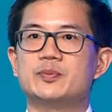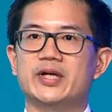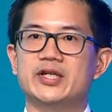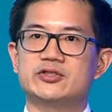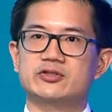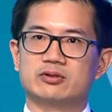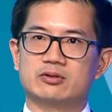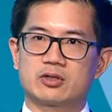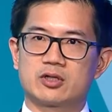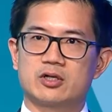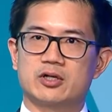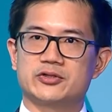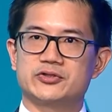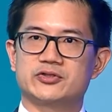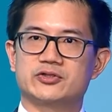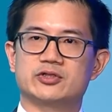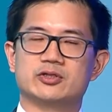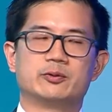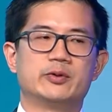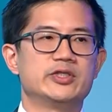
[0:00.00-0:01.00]
based on cost.
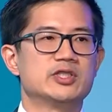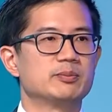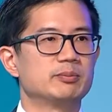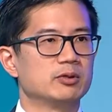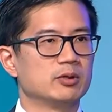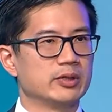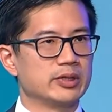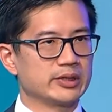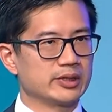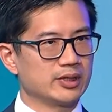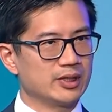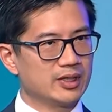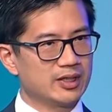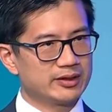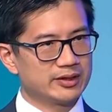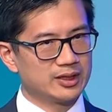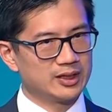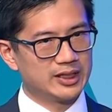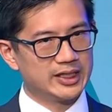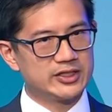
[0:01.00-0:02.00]
So we're deploying
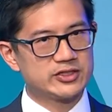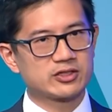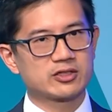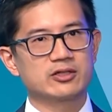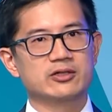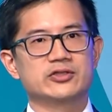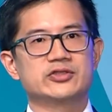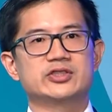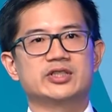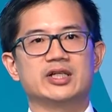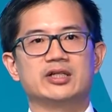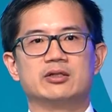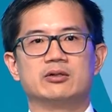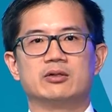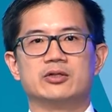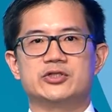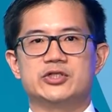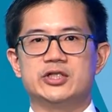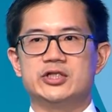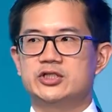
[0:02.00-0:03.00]
the least cost
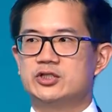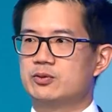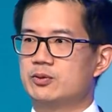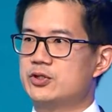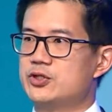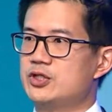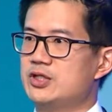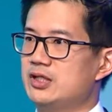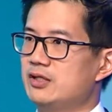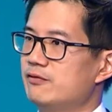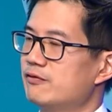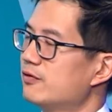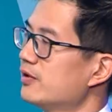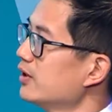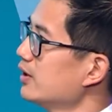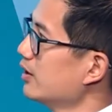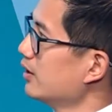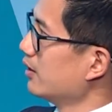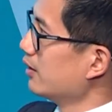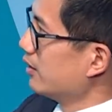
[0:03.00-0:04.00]
technologies to achieve
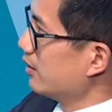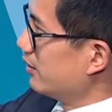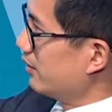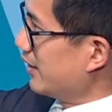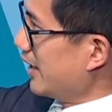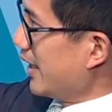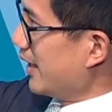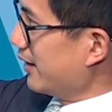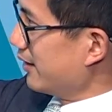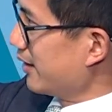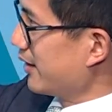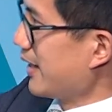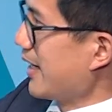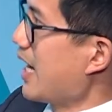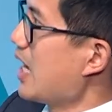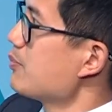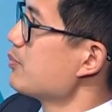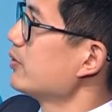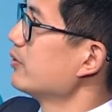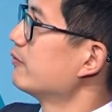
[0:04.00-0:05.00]
that
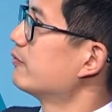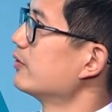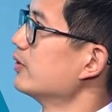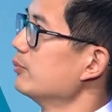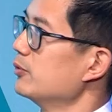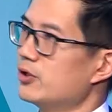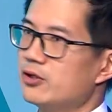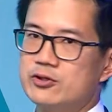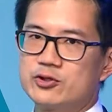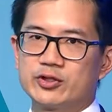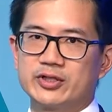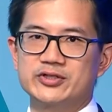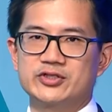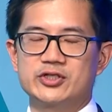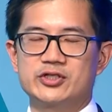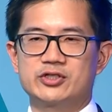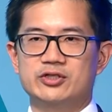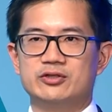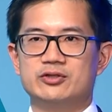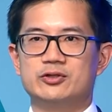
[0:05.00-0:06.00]
gap from no
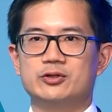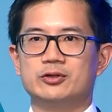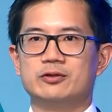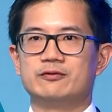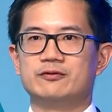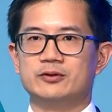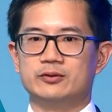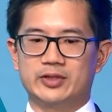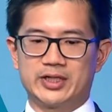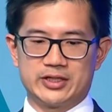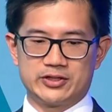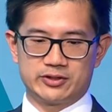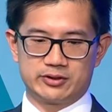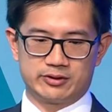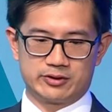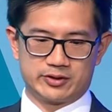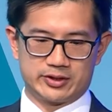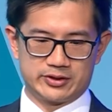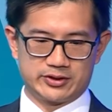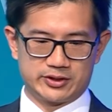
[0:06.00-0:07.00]
transition to a full net
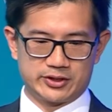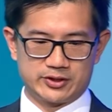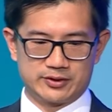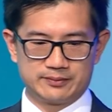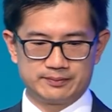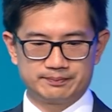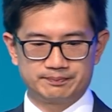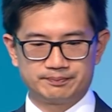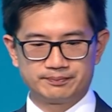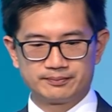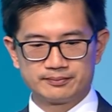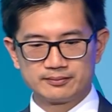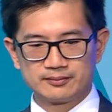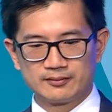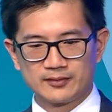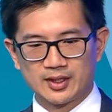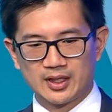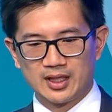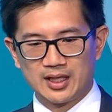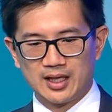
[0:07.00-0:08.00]
zero transition.
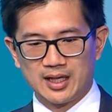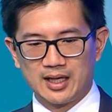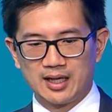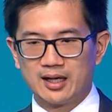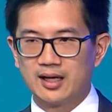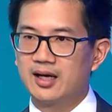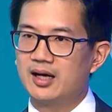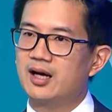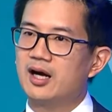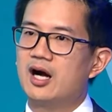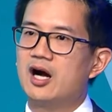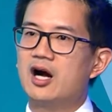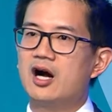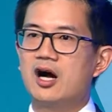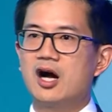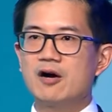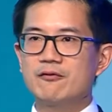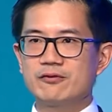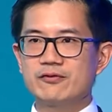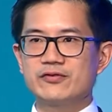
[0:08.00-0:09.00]

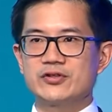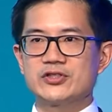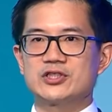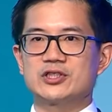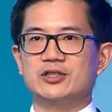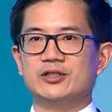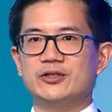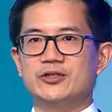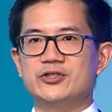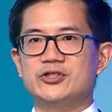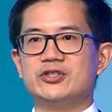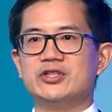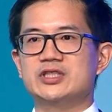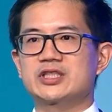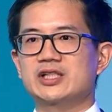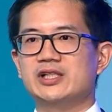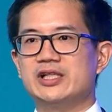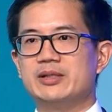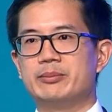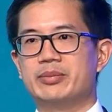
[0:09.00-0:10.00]
Half of the solution is
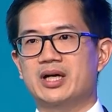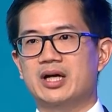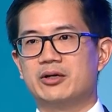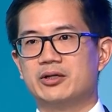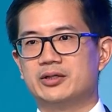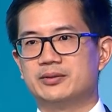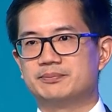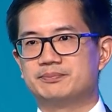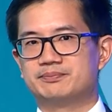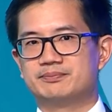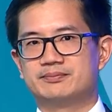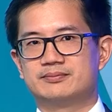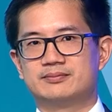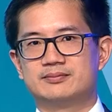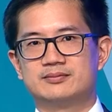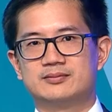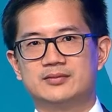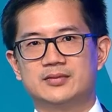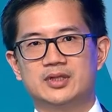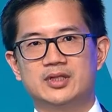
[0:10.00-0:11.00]
clean power.
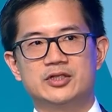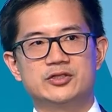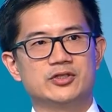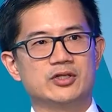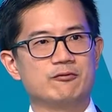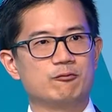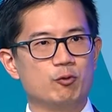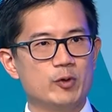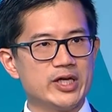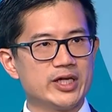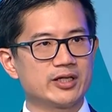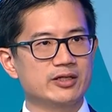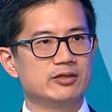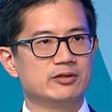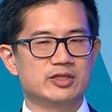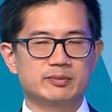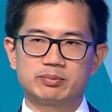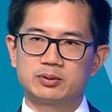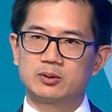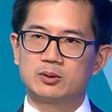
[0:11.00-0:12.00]
So if we can
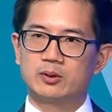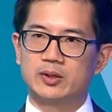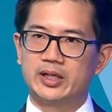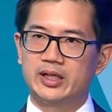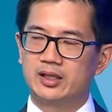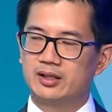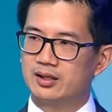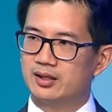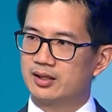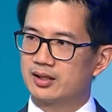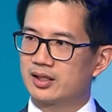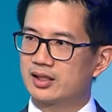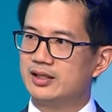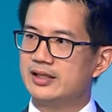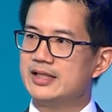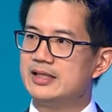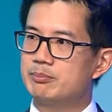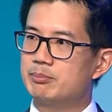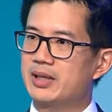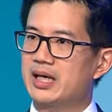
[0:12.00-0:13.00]
deploy
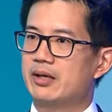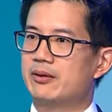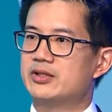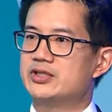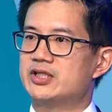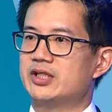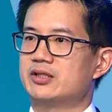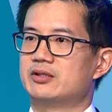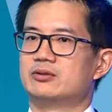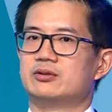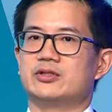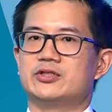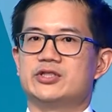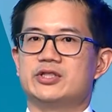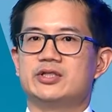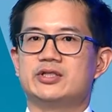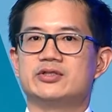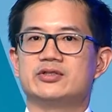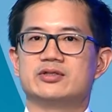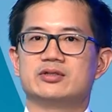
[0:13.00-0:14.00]
clean power
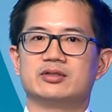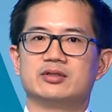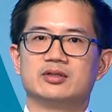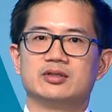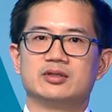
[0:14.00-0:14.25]
technologies,